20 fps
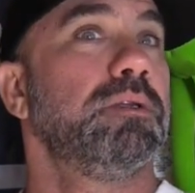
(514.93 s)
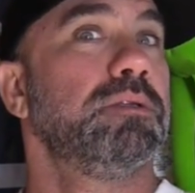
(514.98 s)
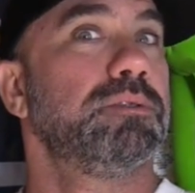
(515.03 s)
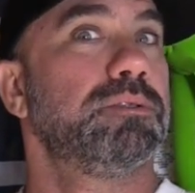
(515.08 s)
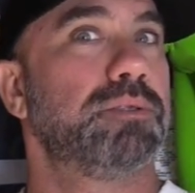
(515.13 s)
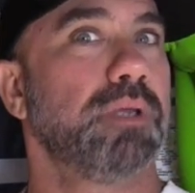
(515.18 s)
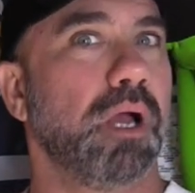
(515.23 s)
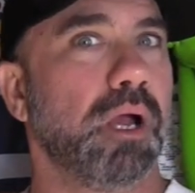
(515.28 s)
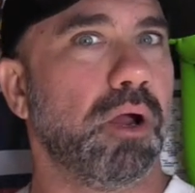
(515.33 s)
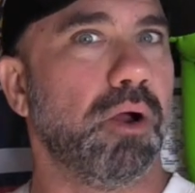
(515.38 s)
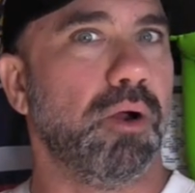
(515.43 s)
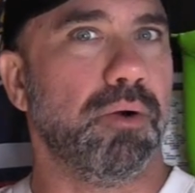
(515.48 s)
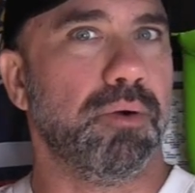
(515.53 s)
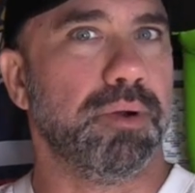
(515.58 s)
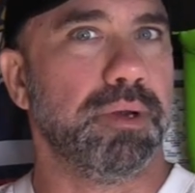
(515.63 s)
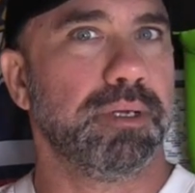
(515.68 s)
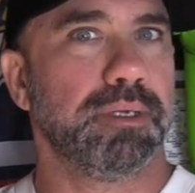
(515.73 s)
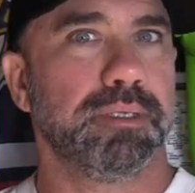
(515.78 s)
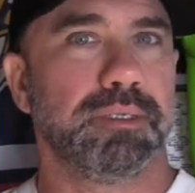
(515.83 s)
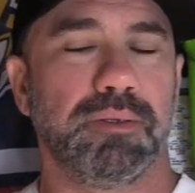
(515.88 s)
So,
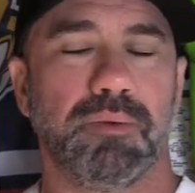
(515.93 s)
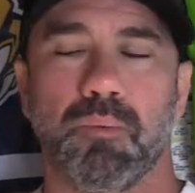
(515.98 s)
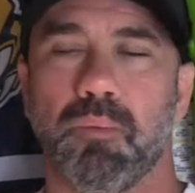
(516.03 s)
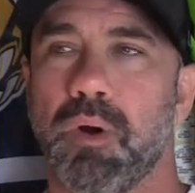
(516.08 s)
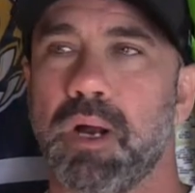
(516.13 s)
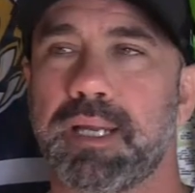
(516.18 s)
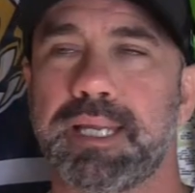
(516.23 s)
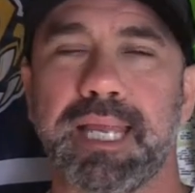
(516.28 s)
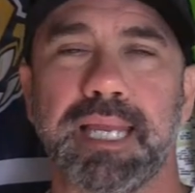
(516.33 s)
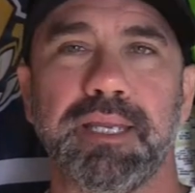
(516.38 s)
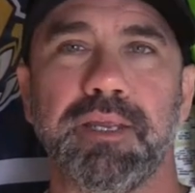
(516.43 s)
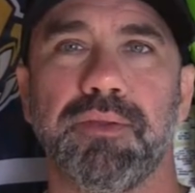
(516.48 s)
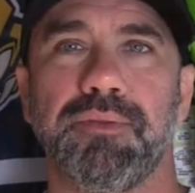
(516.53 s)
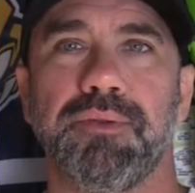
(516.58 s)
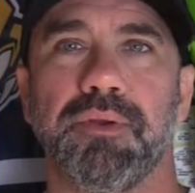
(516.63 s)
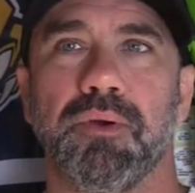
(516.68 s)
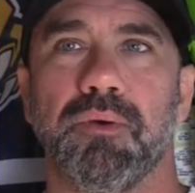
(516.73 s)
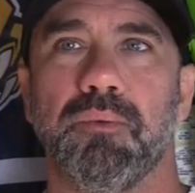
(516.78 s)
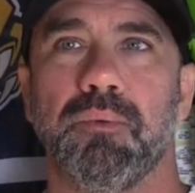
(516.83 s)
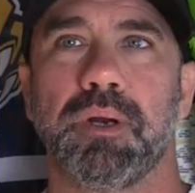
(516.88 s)
what can you do?